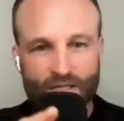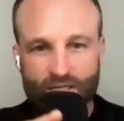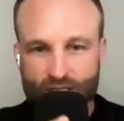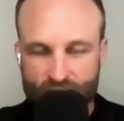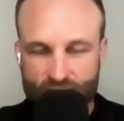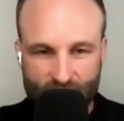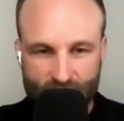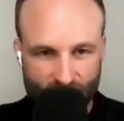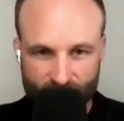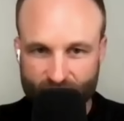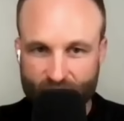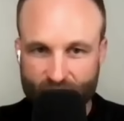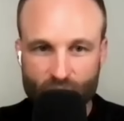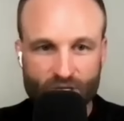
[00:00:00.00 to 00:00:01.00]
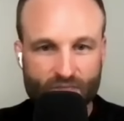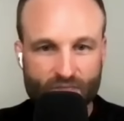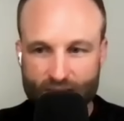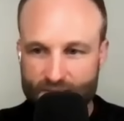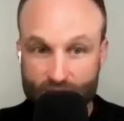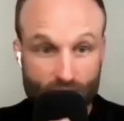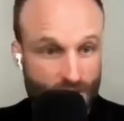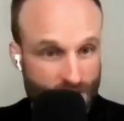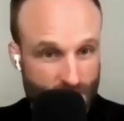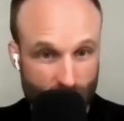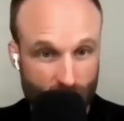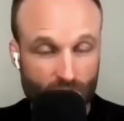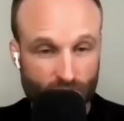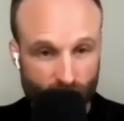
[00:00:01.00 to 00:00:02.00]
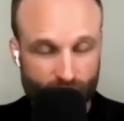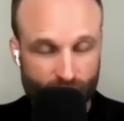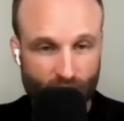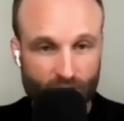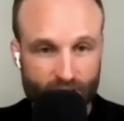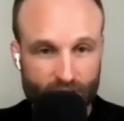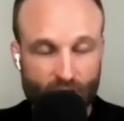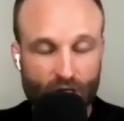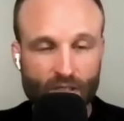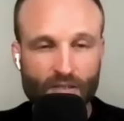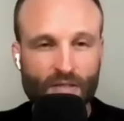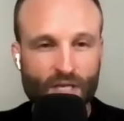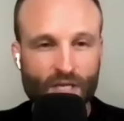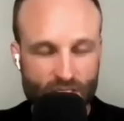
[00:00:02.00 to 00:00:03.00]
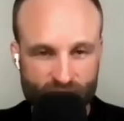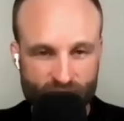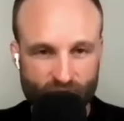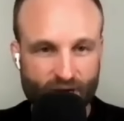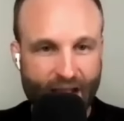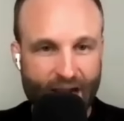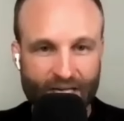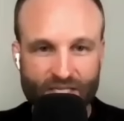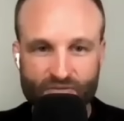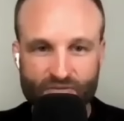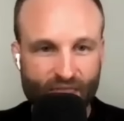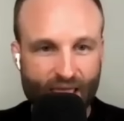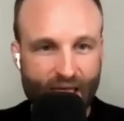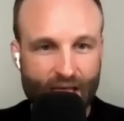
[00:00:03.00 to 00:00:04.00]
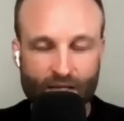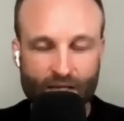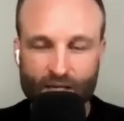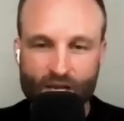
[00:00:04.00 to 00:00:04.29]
He's got a family that's still fairly young and he's very active in that.